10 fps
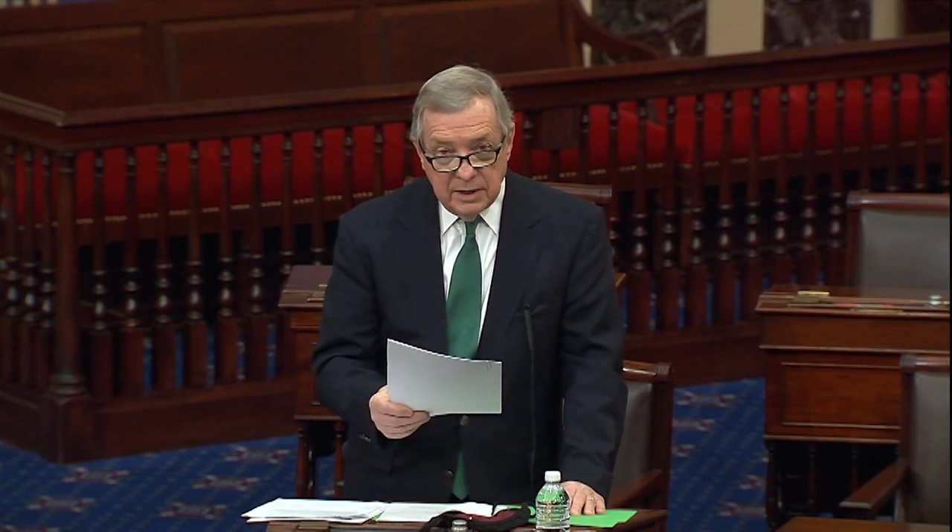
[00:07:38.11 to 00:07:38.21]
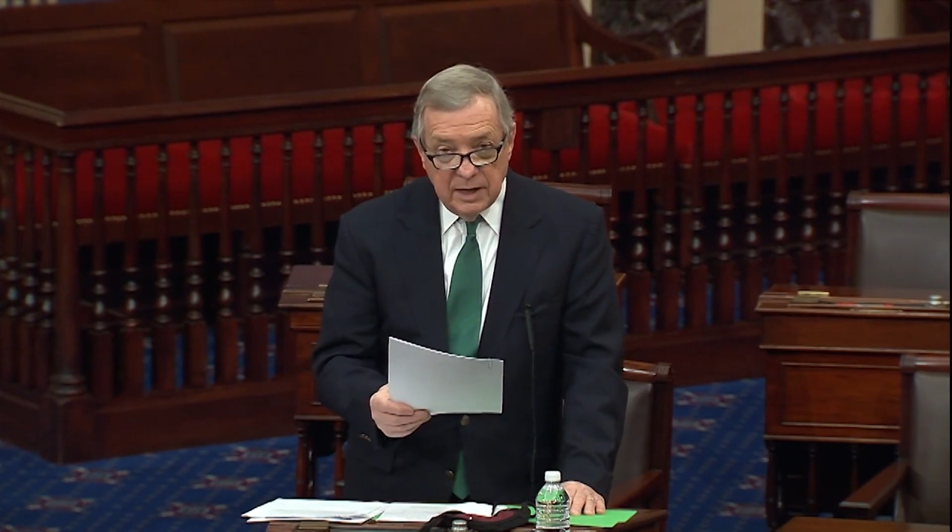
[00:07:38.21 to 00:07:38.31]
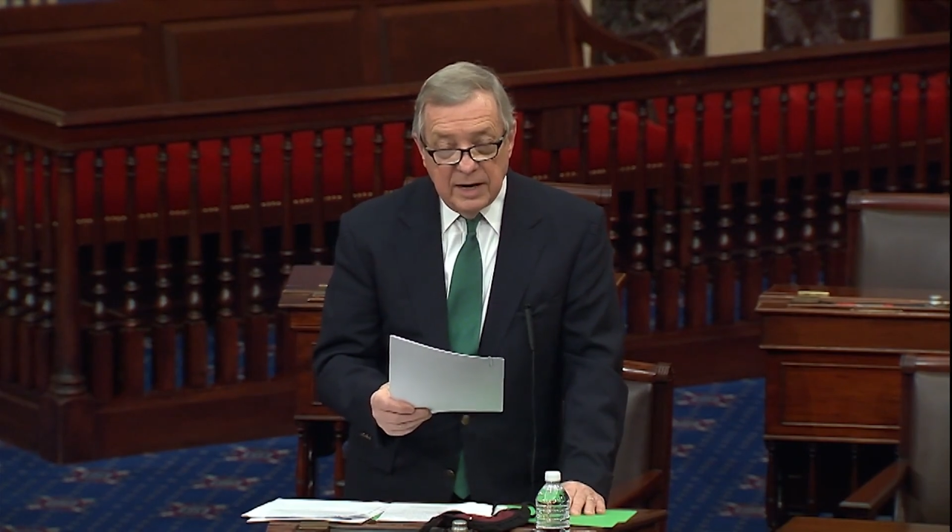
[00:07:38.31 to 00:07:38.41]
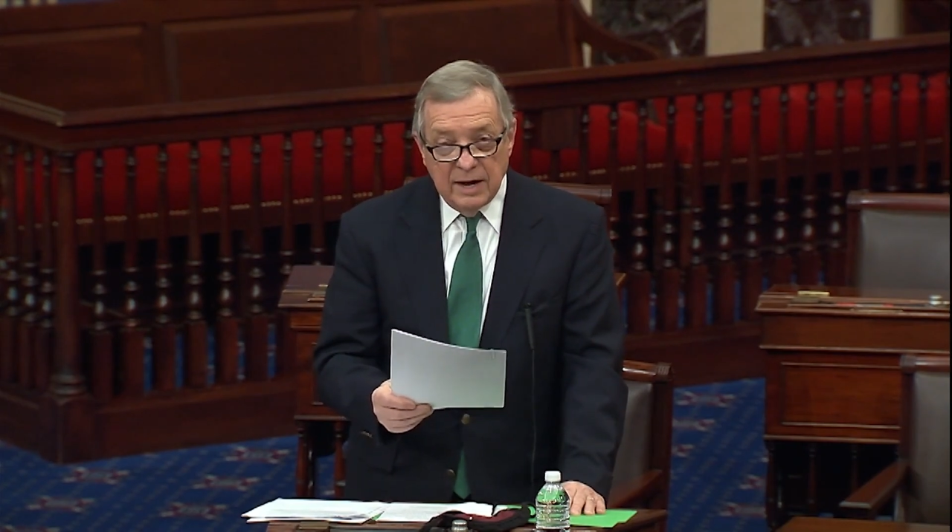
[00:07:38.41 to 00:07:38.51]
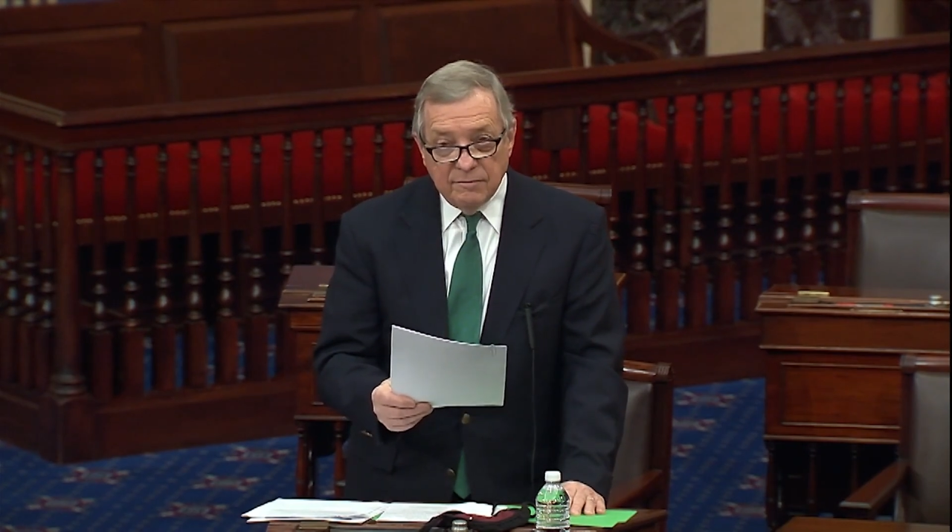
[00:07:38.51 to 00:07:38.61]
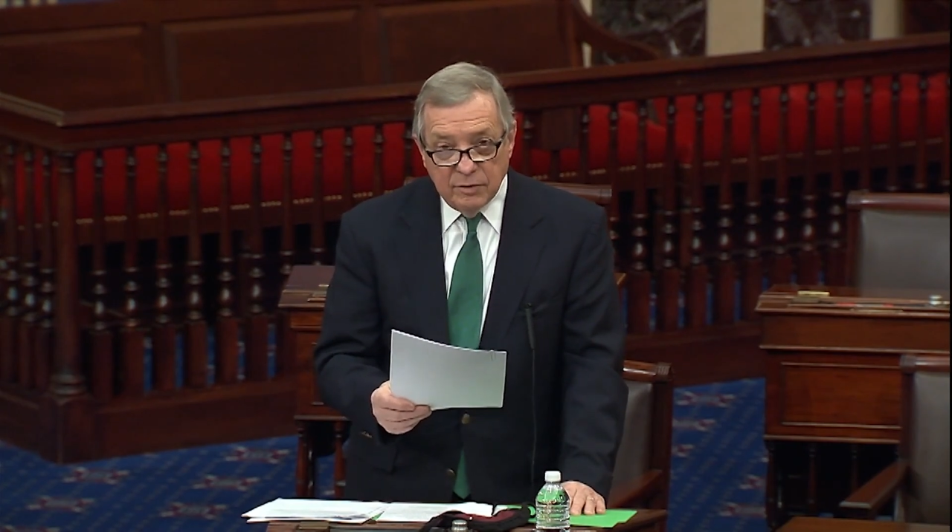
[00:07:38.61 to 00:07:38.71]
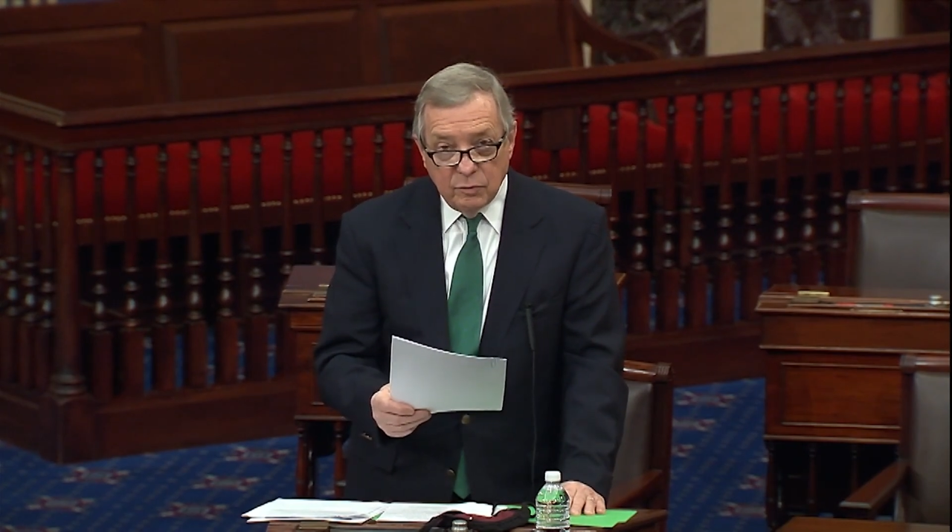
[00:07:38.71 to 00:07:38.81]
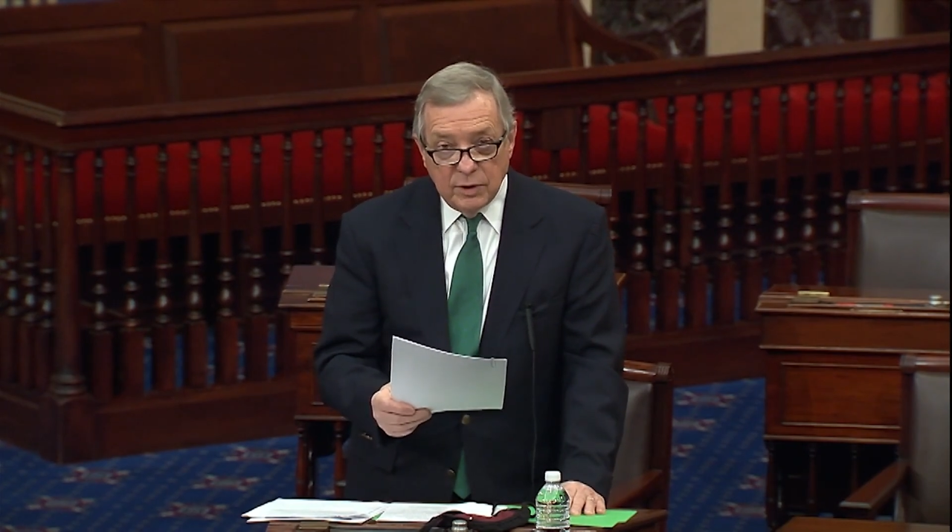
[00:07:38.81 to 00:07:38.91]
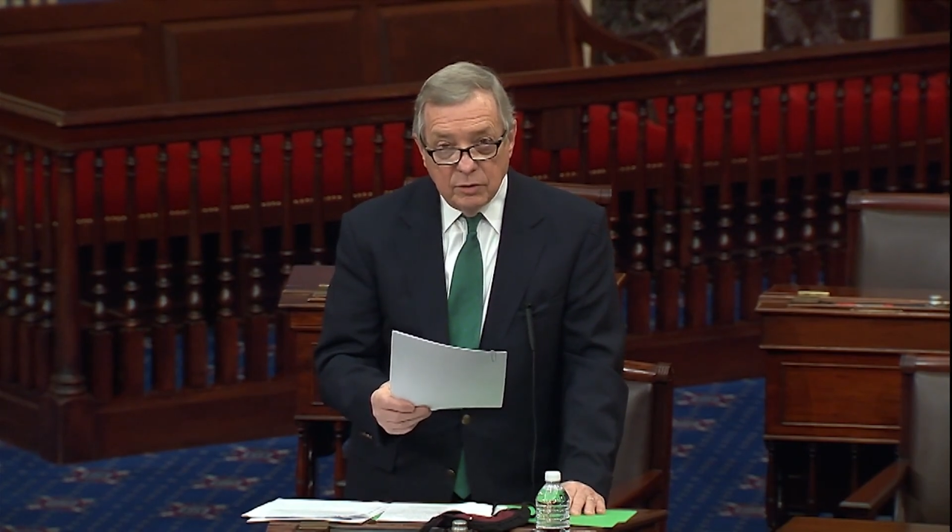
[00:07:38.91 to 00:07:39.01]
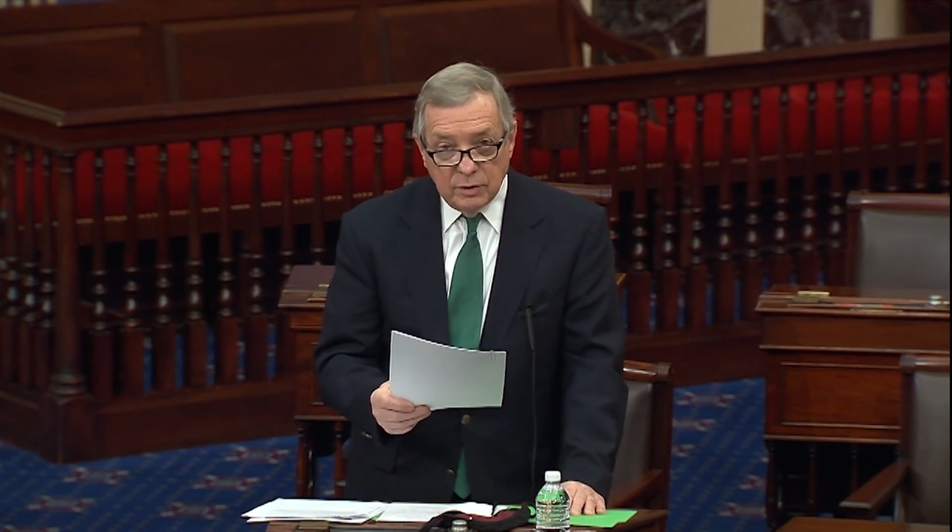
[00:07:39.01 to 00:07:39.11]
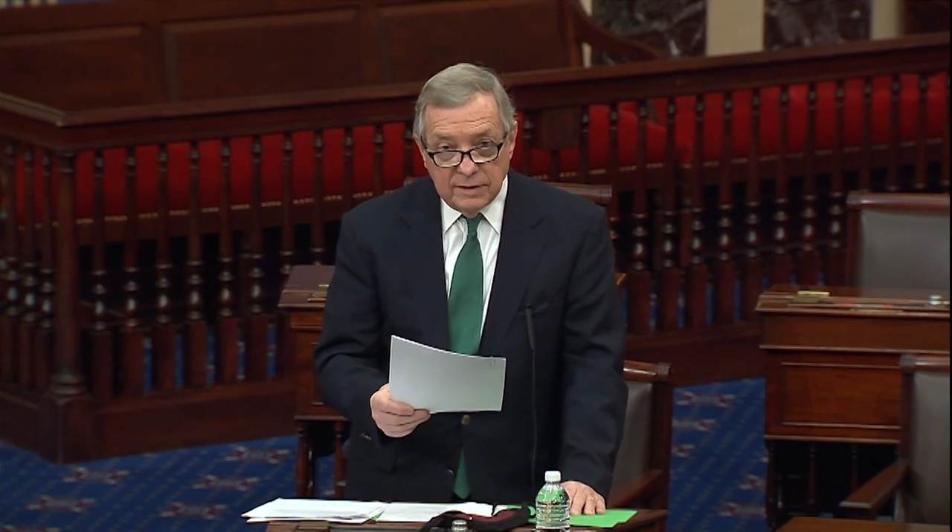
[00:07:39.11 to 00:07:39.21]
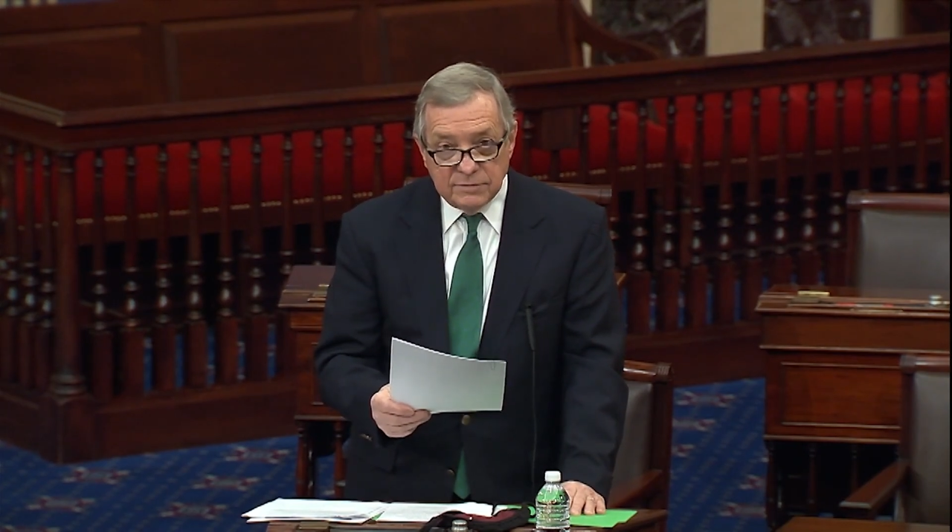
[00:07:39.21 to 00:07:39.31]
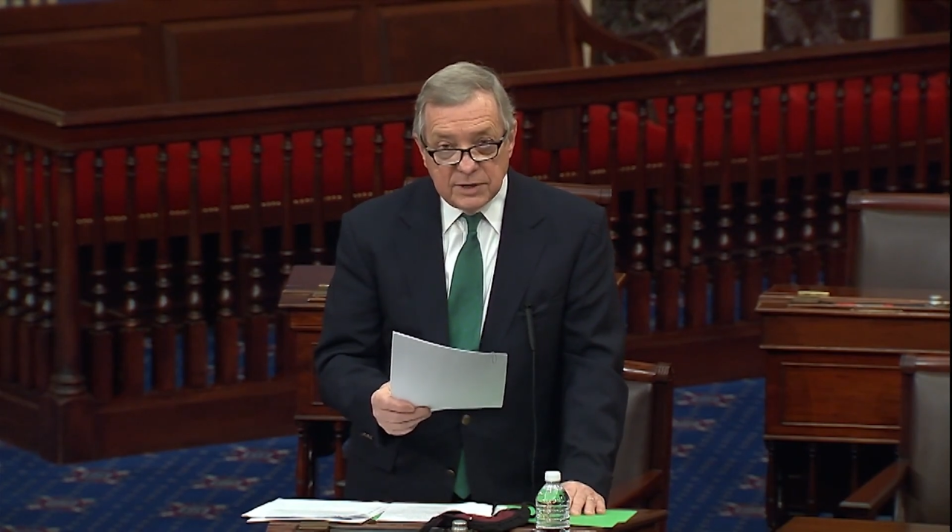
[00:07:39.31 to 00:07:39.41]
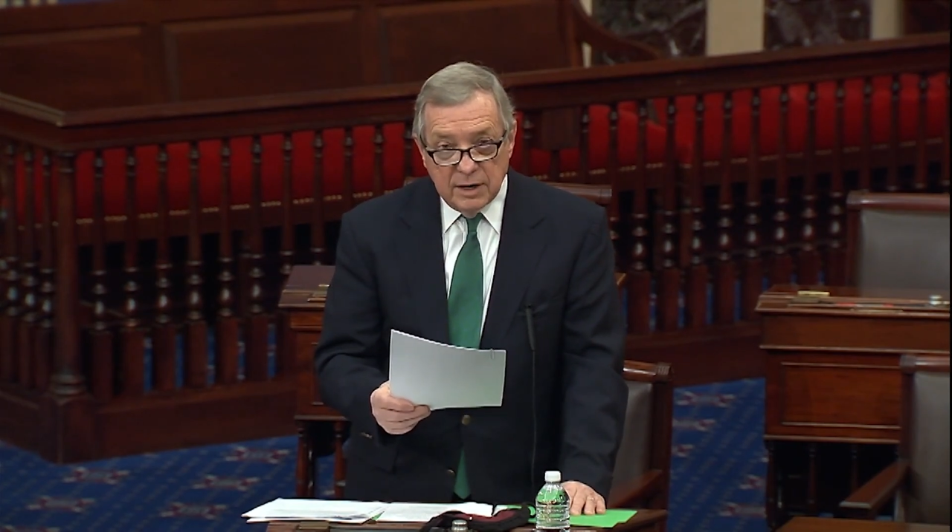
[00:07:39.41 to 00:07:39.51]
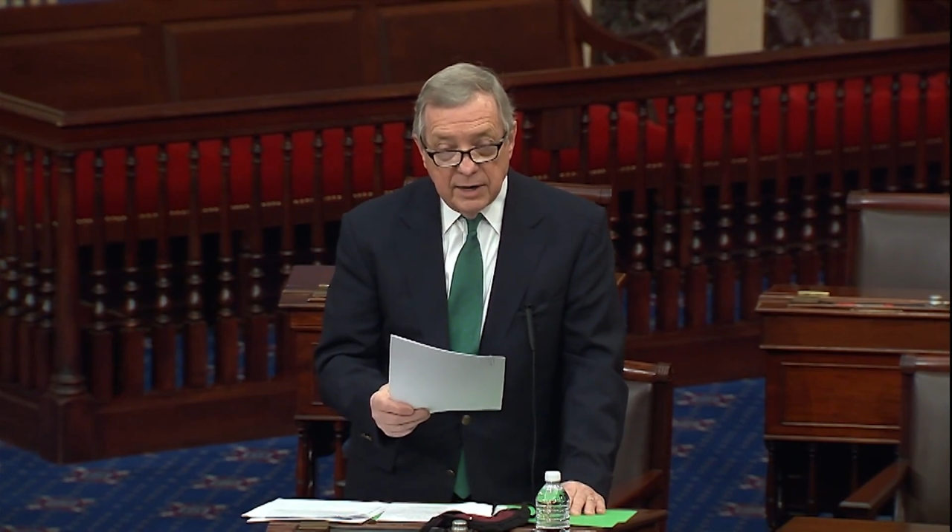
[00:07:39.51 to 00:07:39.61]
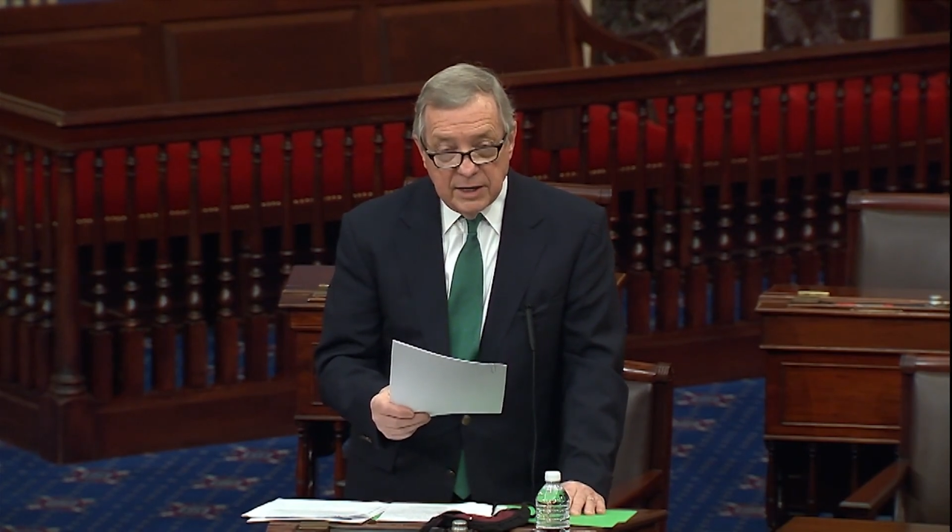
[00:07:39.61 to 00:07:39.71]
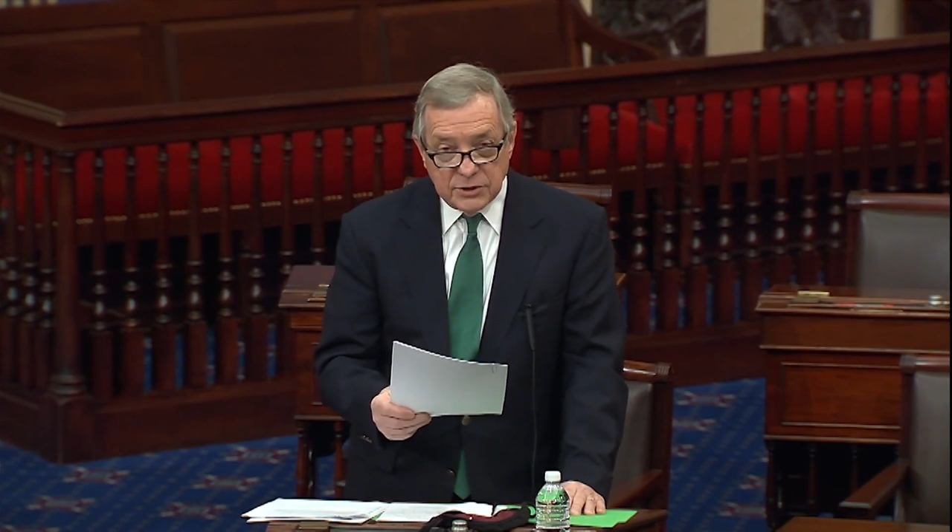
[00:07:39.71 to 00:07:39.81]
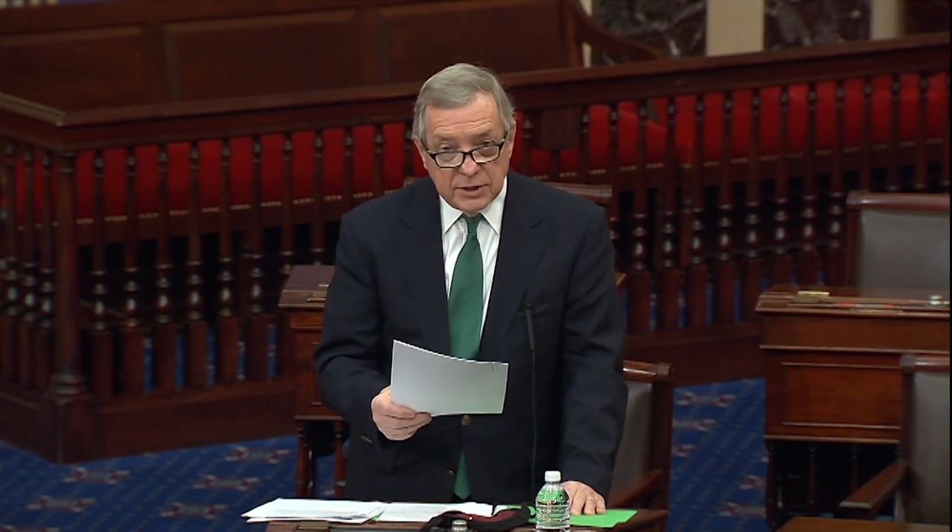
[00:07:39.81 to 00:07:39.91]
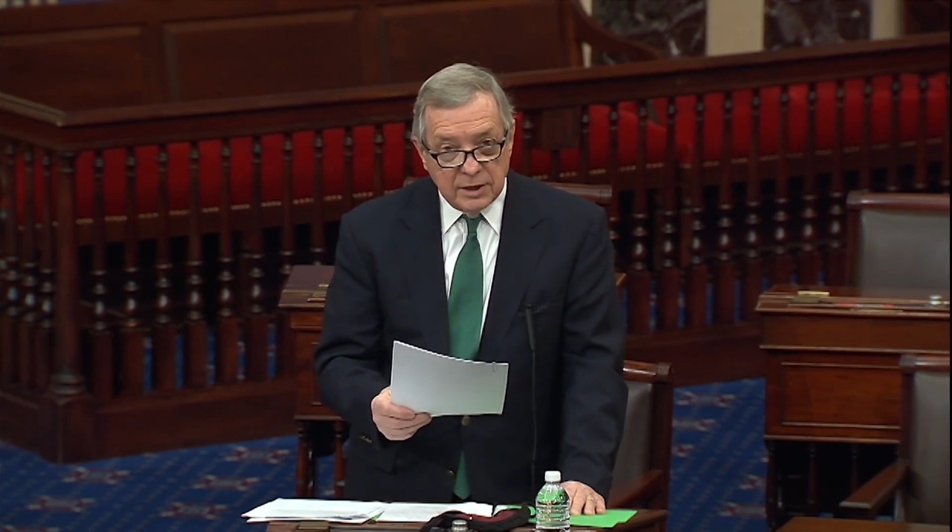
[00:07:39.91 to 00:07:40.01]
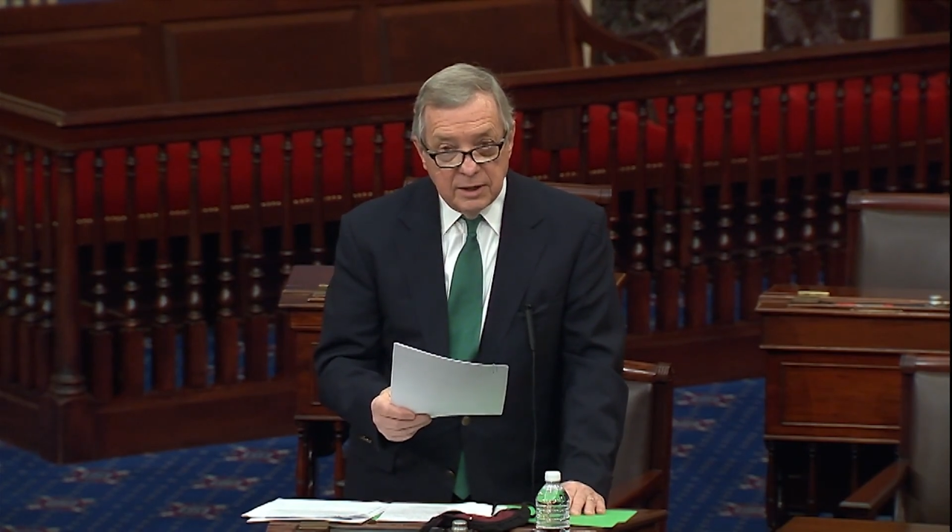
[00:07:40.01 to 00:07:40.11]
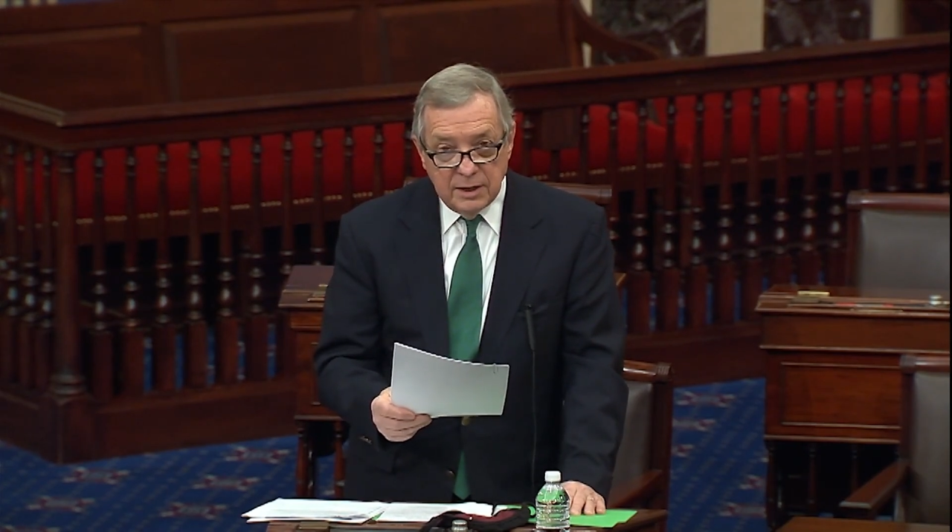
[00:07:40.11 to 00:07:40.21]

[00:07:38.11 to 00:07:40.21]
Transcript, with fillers: and everyone who lives in our nation.